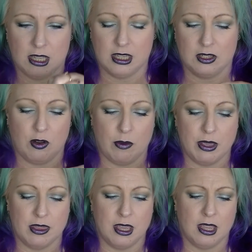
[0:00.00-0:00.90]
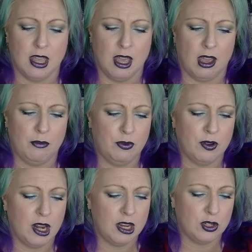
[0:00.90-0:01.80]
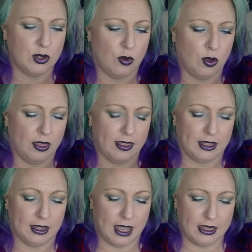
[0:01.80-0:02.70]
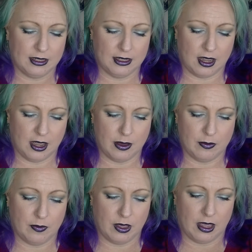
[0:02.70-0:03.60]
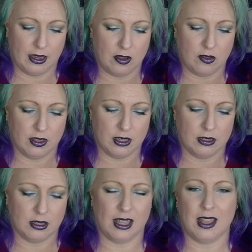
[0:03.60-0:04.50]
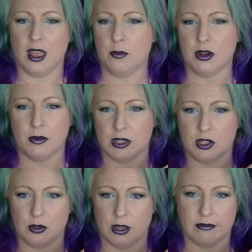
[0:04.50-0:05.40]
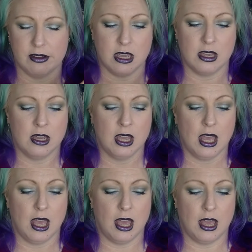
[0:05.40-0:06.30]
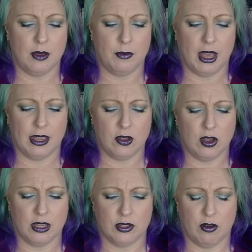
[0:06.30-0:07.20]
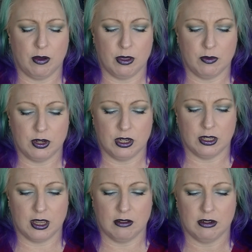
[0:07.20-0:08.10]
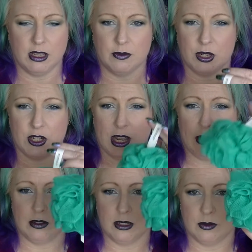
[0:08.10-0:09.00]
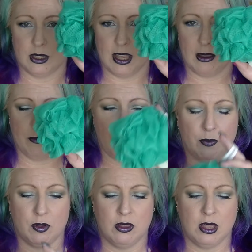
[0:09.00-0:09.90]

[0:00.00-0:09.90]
scrubby thing. I'm pretty sure that last time I got this, like I pretty much do it every year, I got a scrubby, which is currently in my shower because I like purple.